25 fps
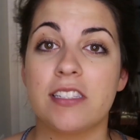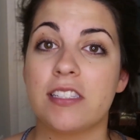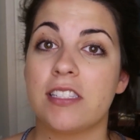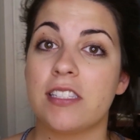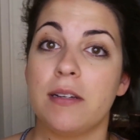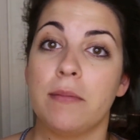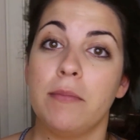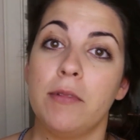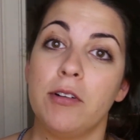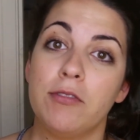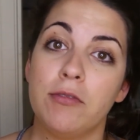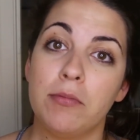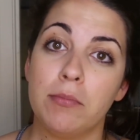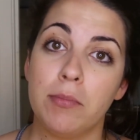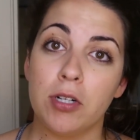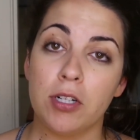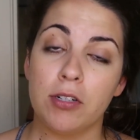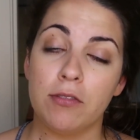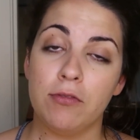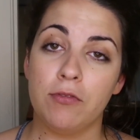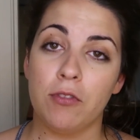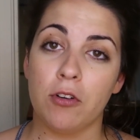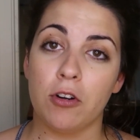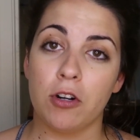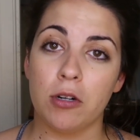Some of them are
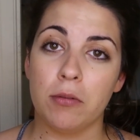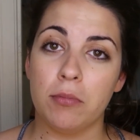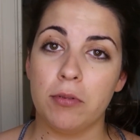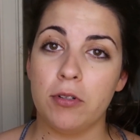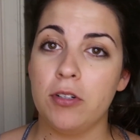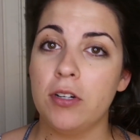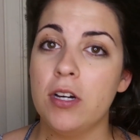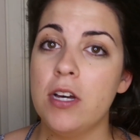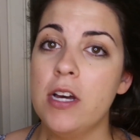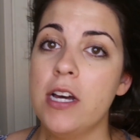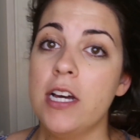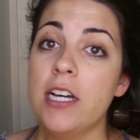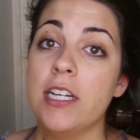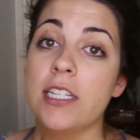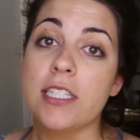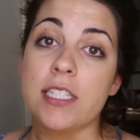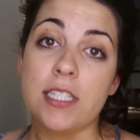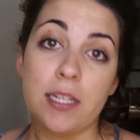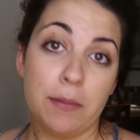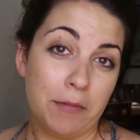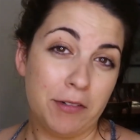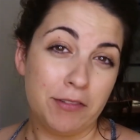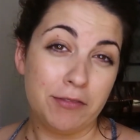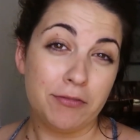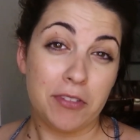affordable,
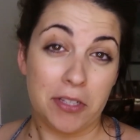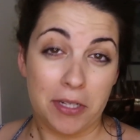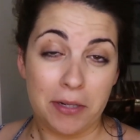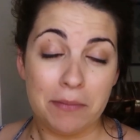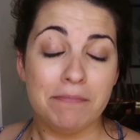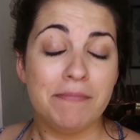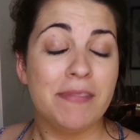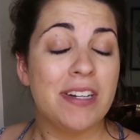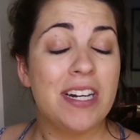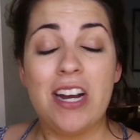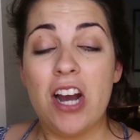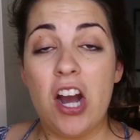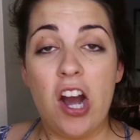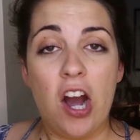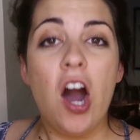some of them